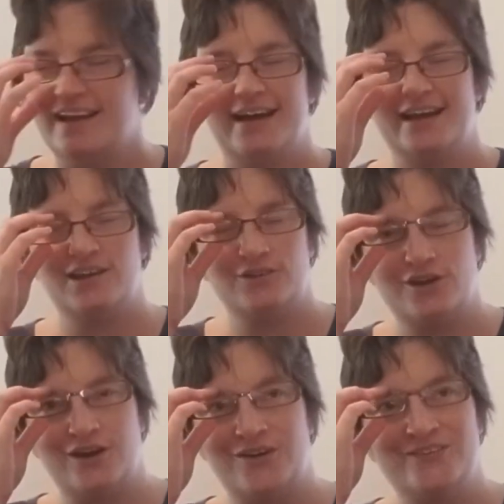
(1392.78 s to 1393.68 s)
I don't
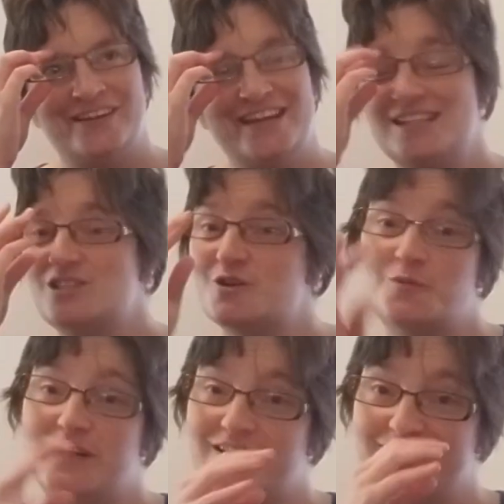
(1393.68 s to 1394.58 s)
know. It's so
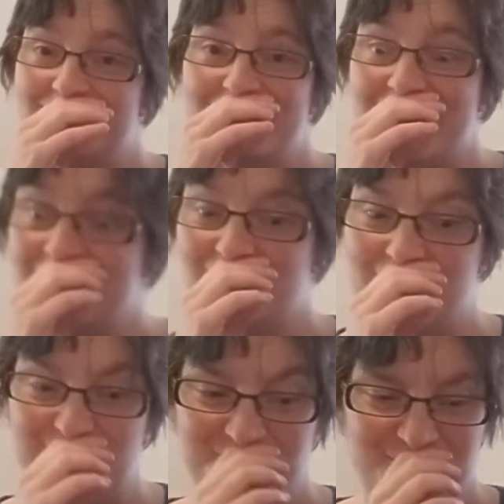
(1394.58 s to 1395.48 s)
weird. I don't
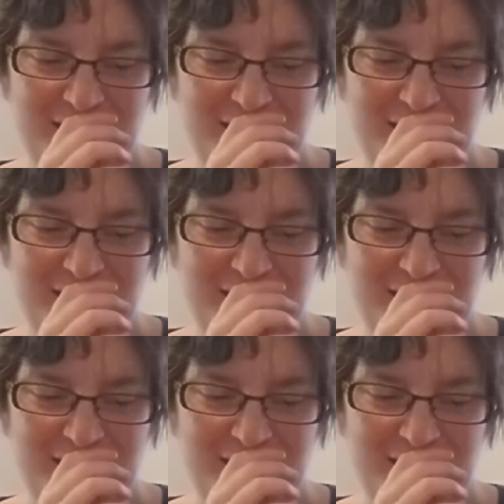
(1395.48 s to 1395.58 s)
know.